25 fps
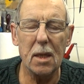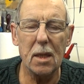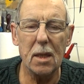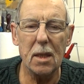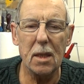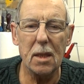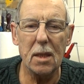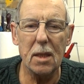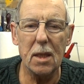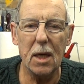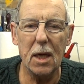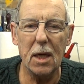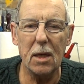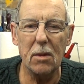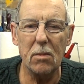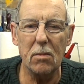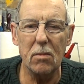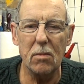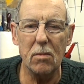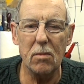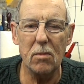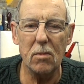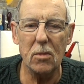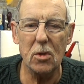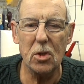The
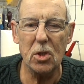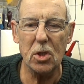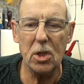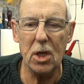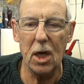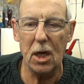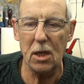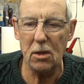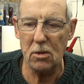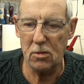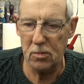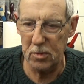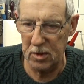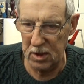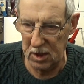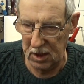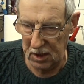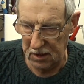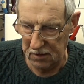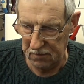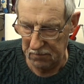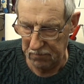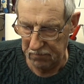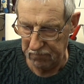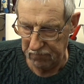name escapes
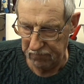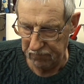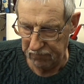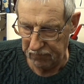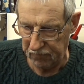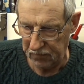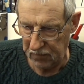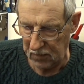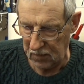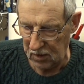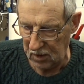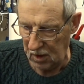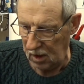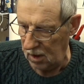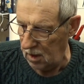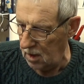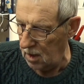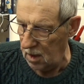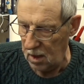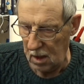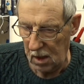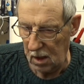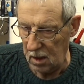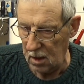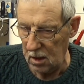me.
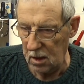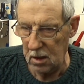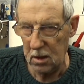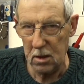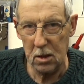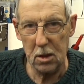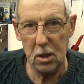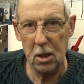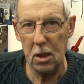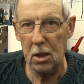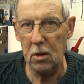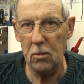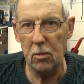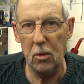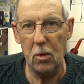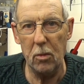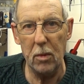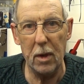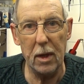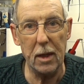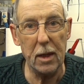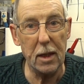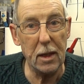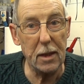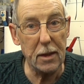Terrible,
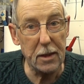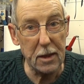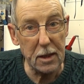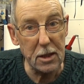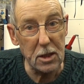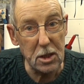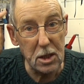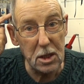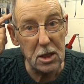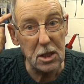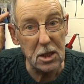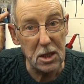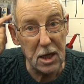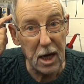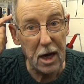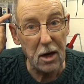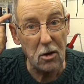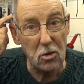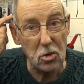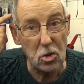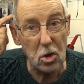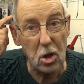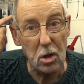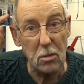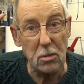mate. This is the
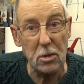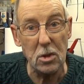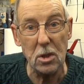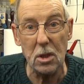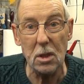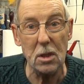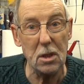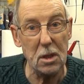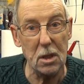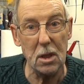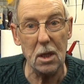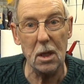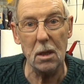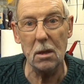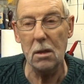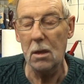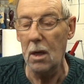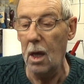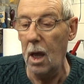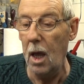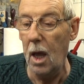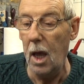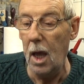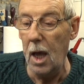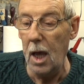Alzheimer's, you know.
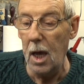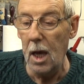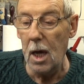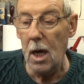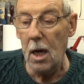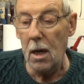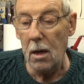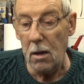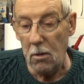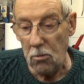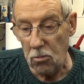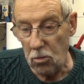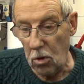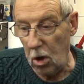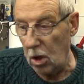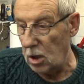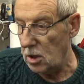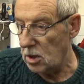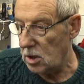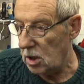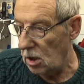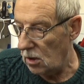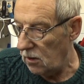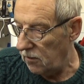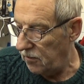Right,
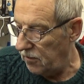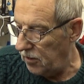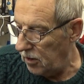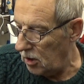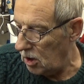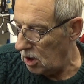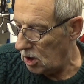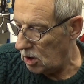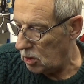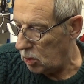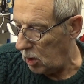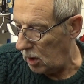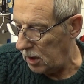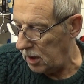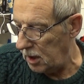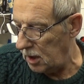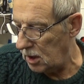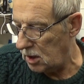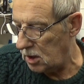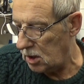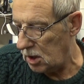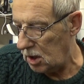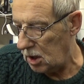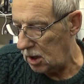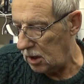so the first one
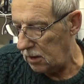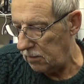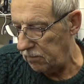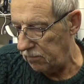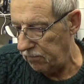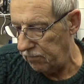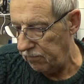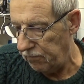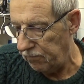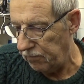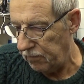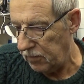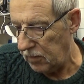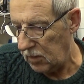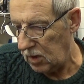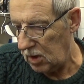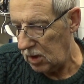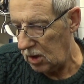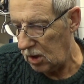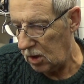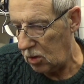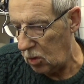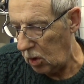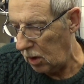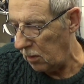is a
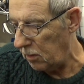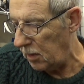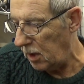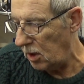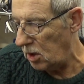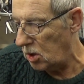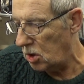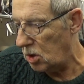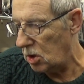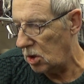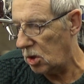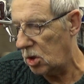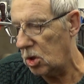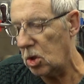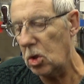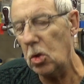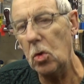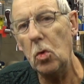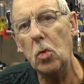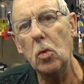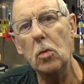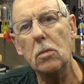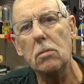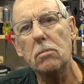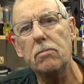quick mention
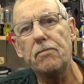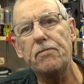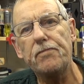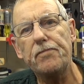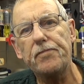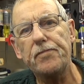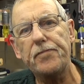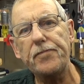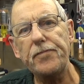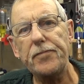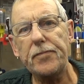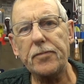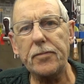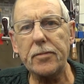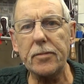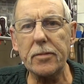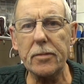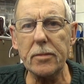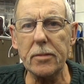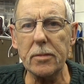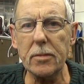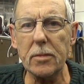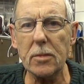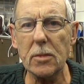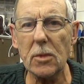to,
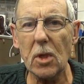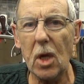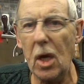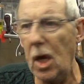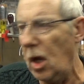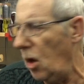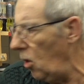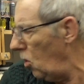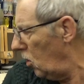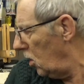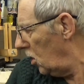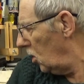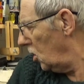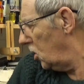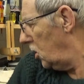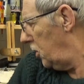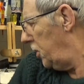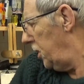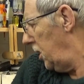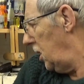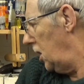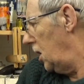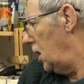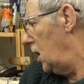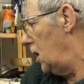and I should
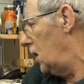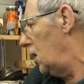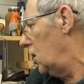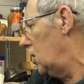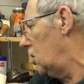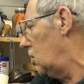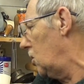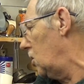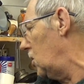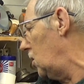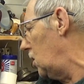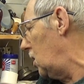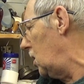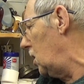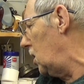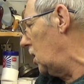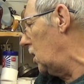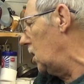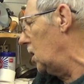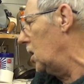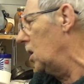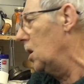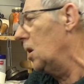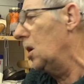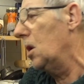be a
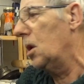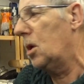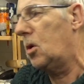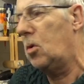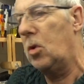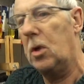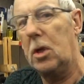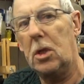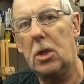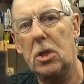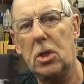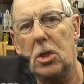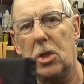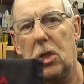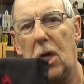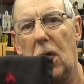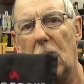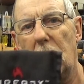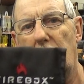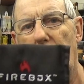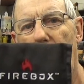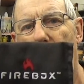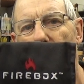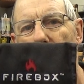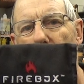quick
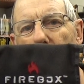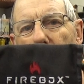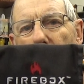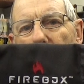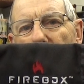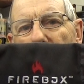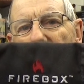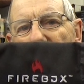discussion on